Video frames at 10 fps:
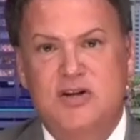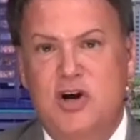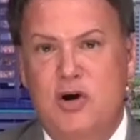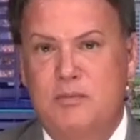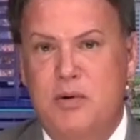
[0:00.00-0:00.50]

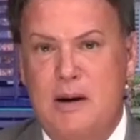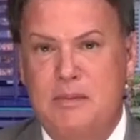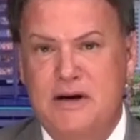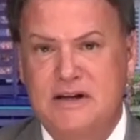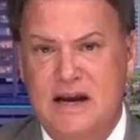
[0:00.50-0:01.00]
So in
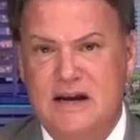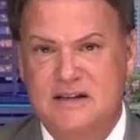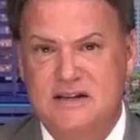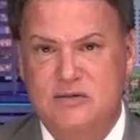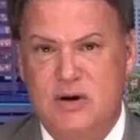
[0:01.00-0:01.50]
property
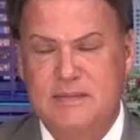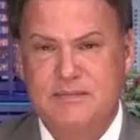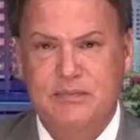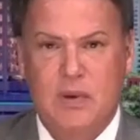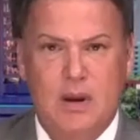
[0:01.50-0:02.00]
taxes, right,
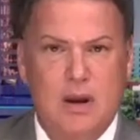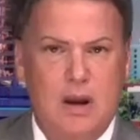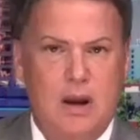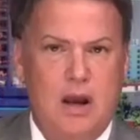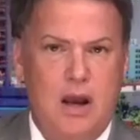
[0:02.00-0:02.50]

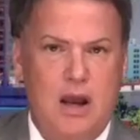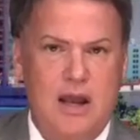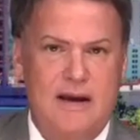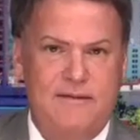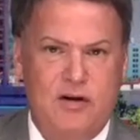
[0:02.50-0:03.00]

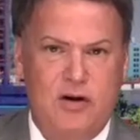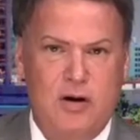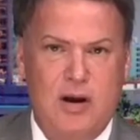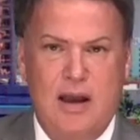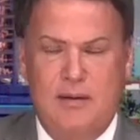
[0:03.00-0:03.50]
if
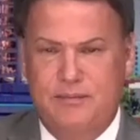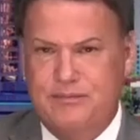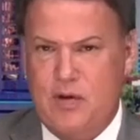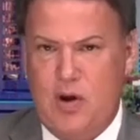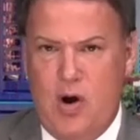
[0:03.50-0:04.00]
you're
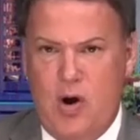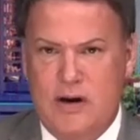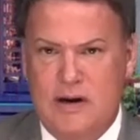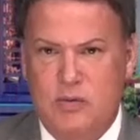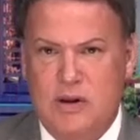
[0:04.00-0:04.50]

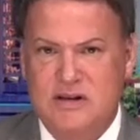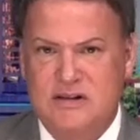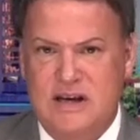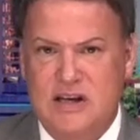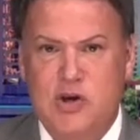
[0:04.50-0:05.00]
owning real
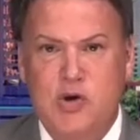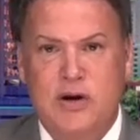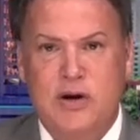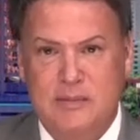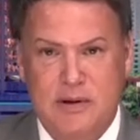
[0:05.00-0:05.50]
estate, you
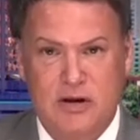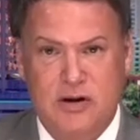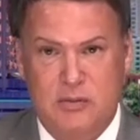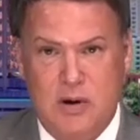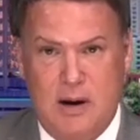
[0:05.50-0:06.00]
can appeal
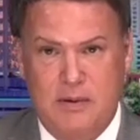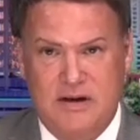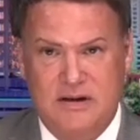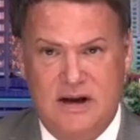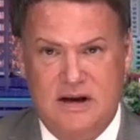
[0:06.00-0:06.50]
your property
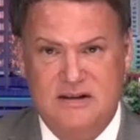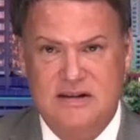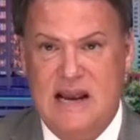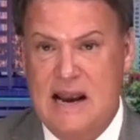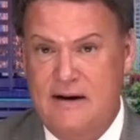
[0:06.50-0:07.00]

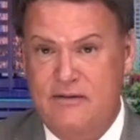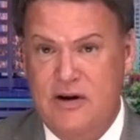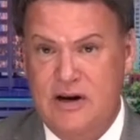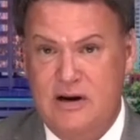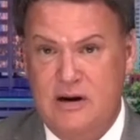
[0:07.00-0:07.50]
taxes
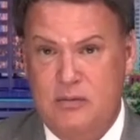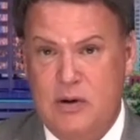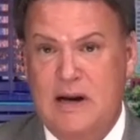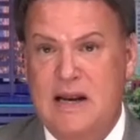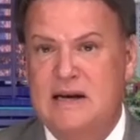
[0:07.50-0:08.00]
every year,
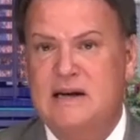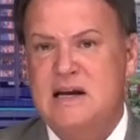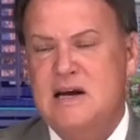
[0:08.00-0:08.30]
right? And